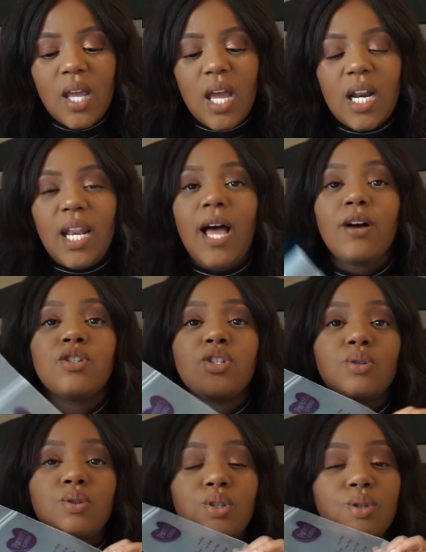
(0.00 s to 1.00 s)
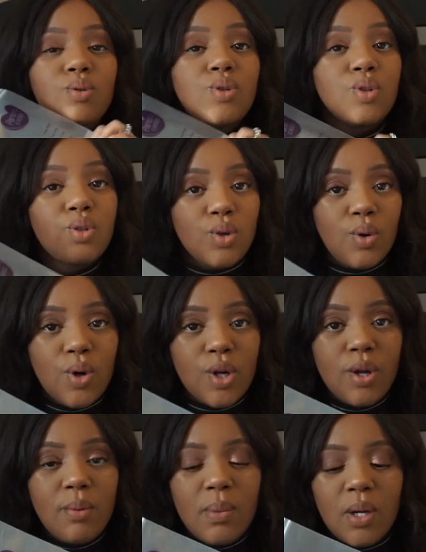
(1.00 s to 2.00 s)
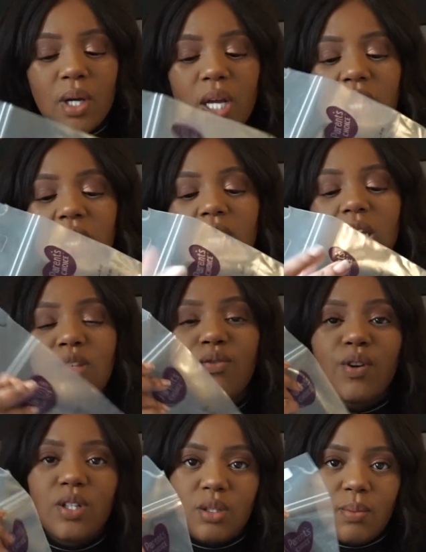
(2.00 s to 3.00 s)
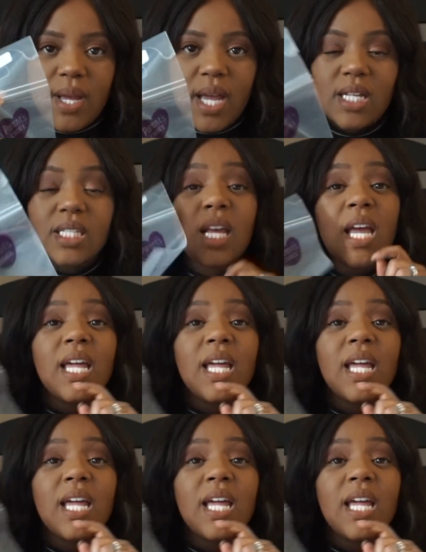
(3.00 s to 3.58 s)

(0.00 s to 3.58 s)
it allows you to store your milk in these freezer bags.